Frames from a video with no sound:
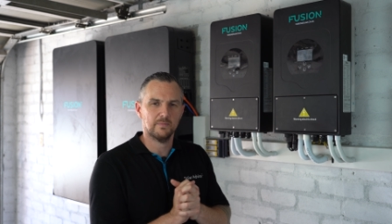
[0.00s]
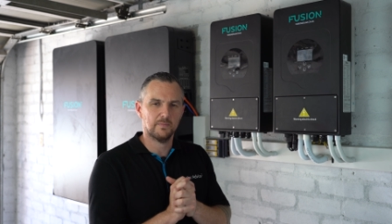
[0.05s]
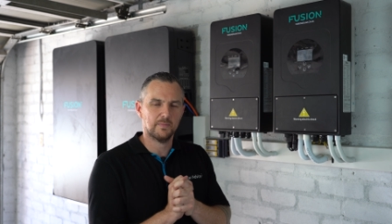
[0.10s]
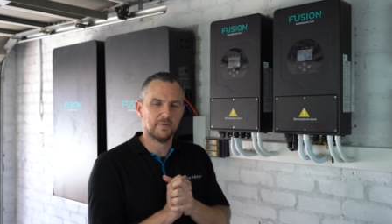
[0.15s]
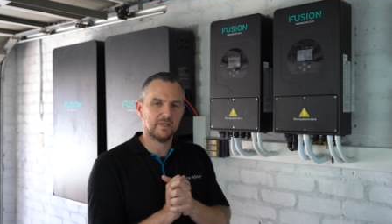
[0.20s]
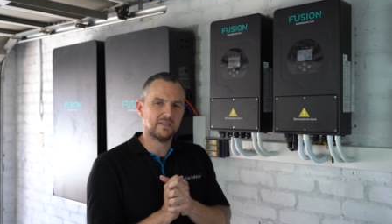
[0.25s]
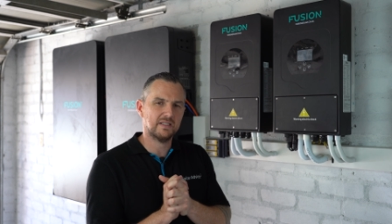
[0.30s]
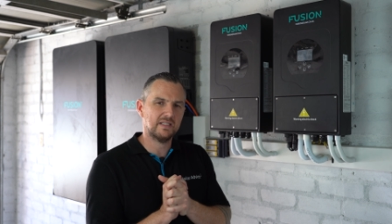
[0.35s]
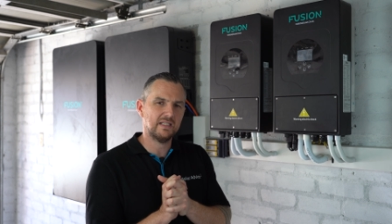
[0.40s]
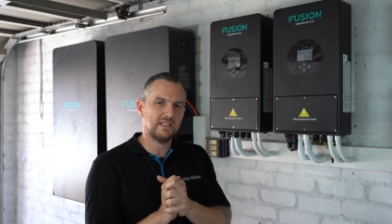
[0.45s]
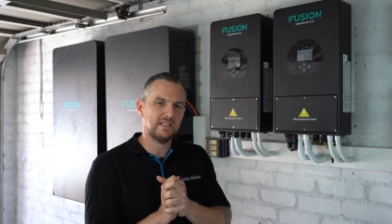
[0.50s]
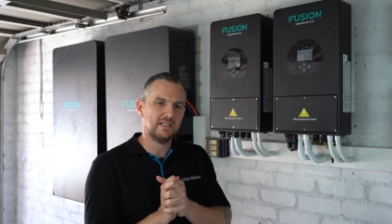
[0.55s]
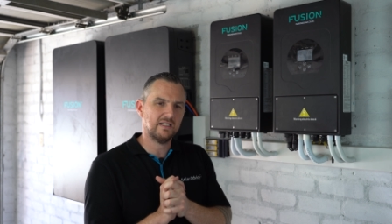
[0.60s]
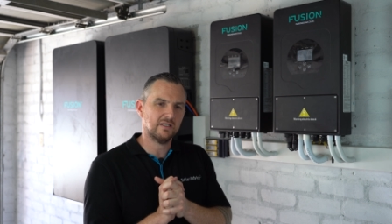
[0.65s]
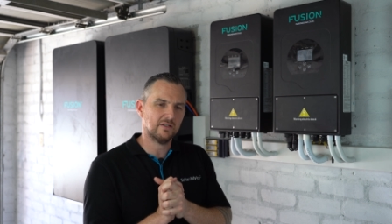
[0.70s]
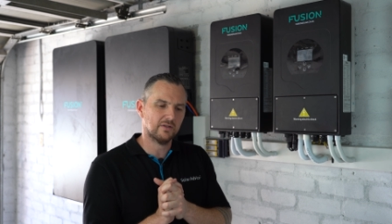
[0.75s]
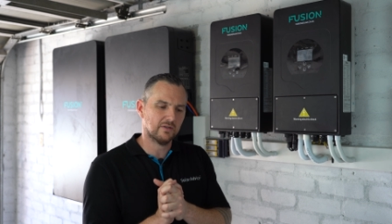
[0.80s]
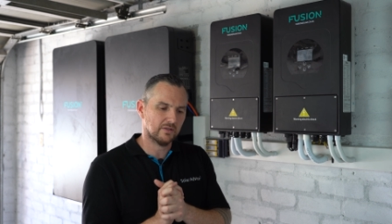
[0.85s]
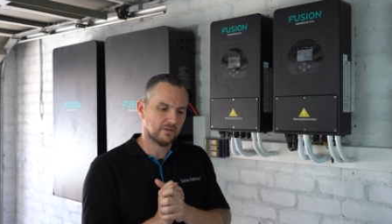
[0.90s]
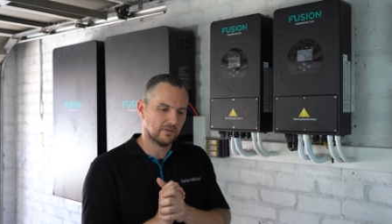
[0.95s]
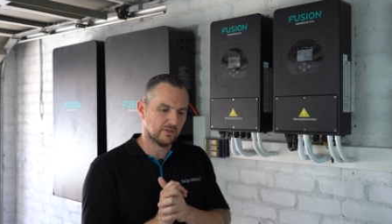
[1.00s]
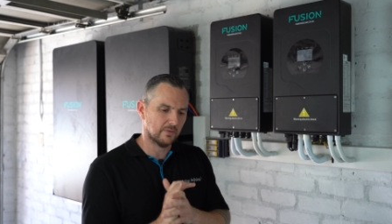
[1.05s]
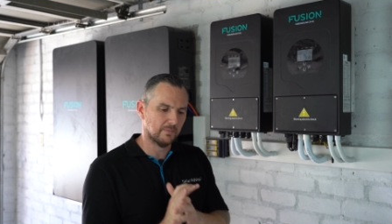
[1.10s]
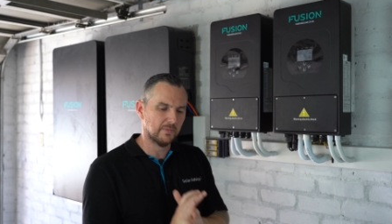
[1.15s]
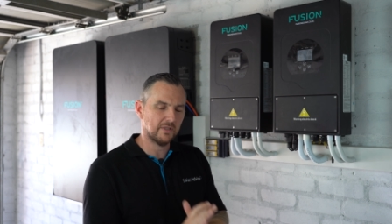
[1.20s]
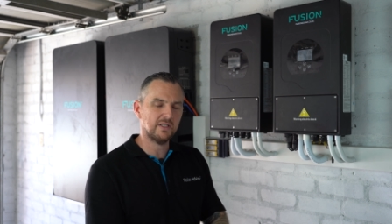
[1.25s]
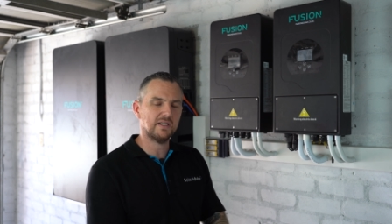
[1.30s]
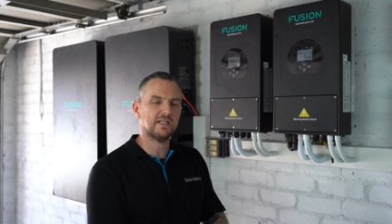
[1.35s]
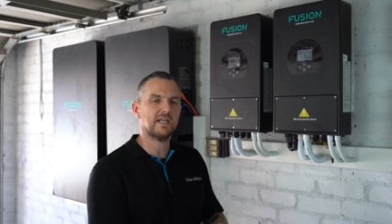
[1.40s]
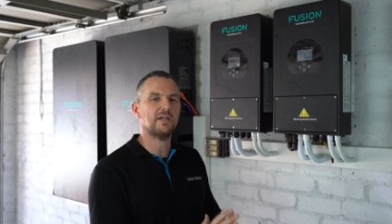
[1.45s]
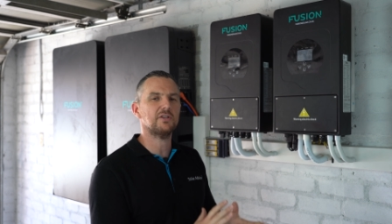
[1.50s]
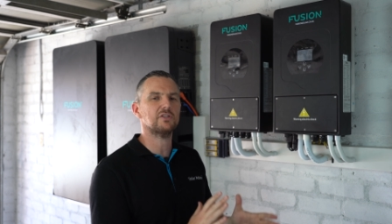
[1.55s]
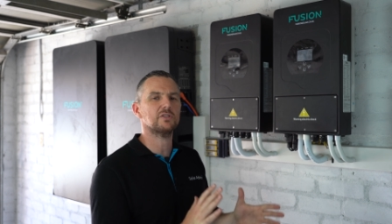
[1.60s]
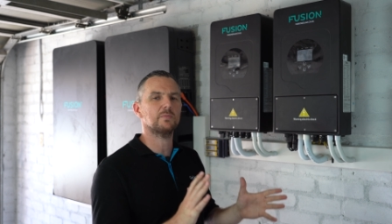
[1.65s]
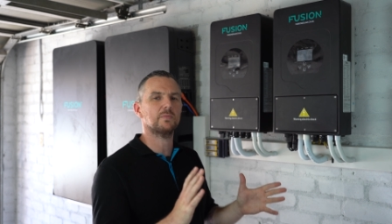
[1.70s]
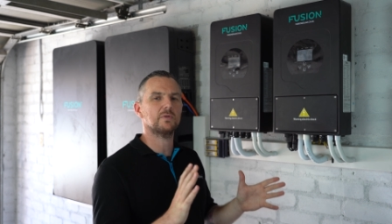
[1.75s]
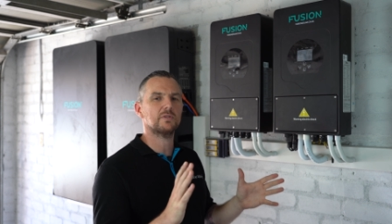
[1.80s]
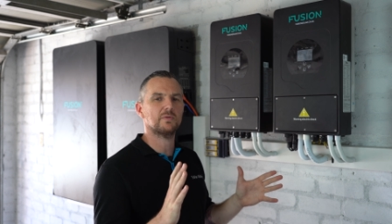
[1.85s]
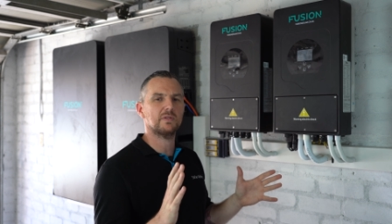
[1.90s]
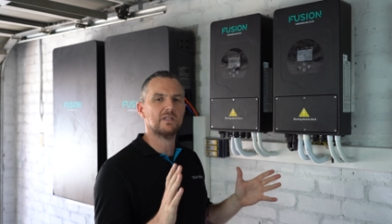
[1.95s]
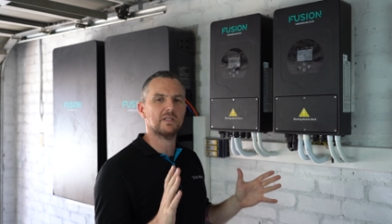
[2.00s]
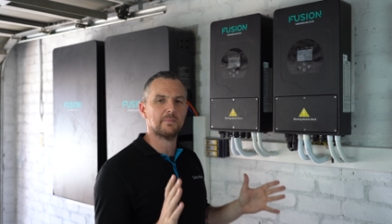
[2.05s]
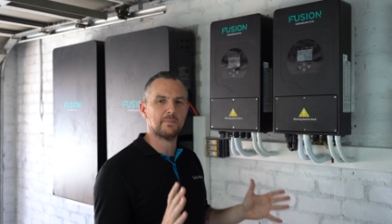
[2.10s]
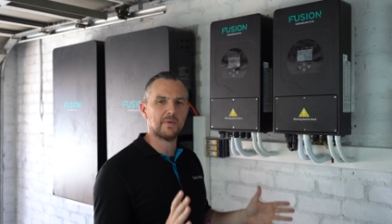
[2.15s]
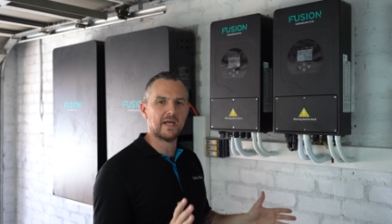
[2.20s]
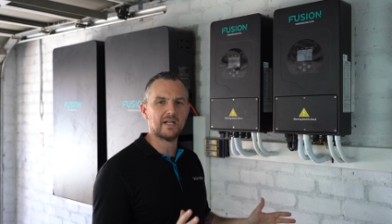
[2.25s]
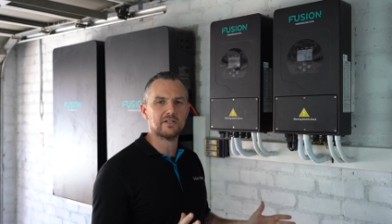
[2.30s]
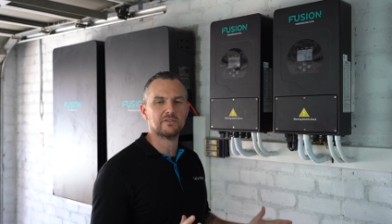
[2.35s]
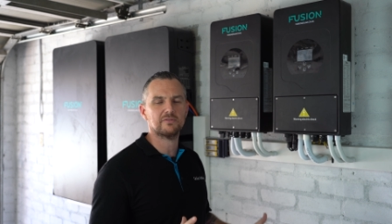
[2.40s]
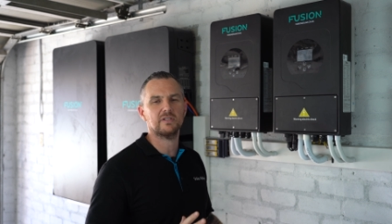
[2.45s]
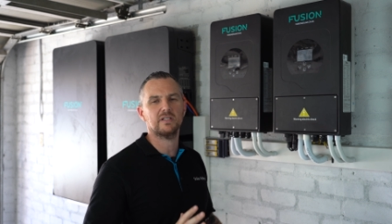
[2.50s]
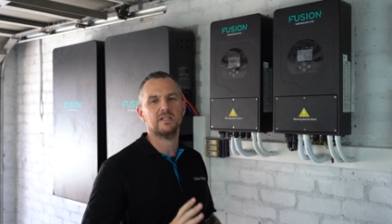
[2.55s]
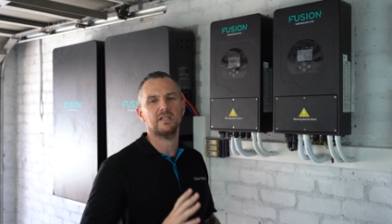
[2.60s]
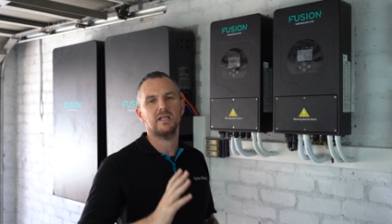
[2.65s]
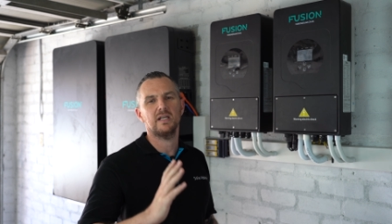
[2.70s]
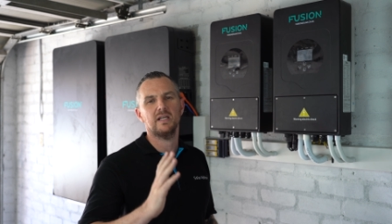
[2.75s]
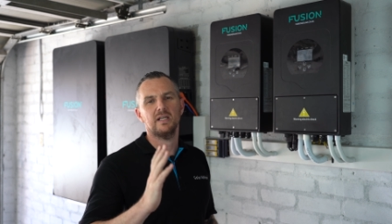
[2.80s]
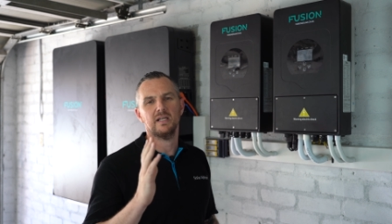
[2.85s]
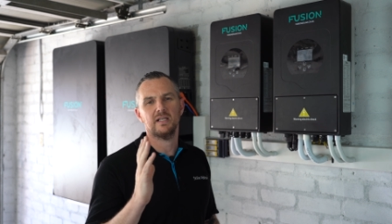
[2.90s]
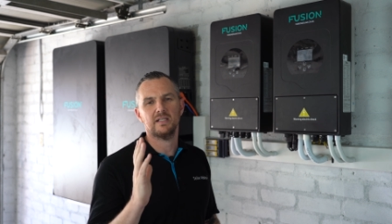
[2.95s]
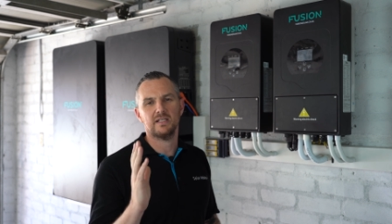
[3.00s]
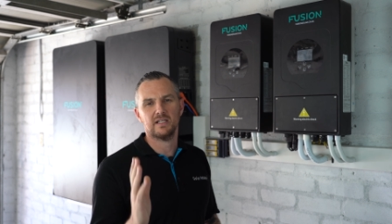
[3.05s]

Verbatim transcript: but the communication between the battery and